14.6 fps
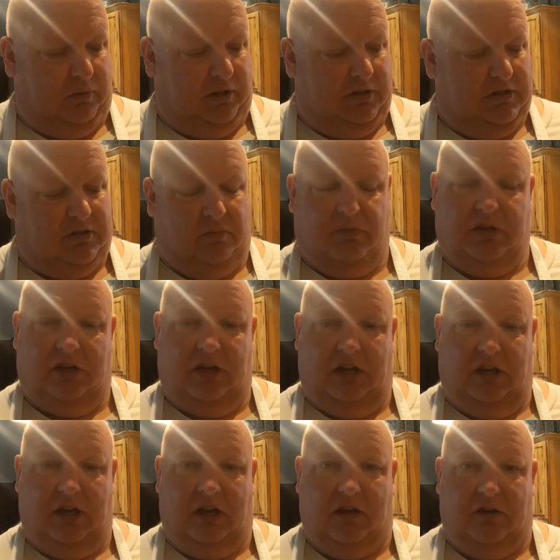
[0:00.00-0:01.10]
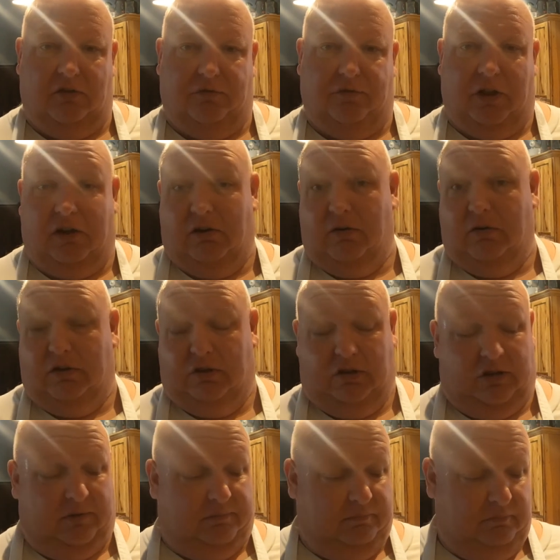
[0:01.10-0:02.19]
I'm letting some of the heat out of the flour,
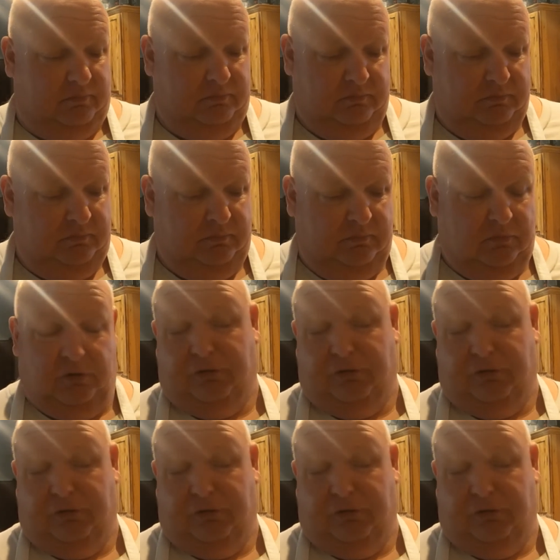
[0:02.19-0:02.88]
the,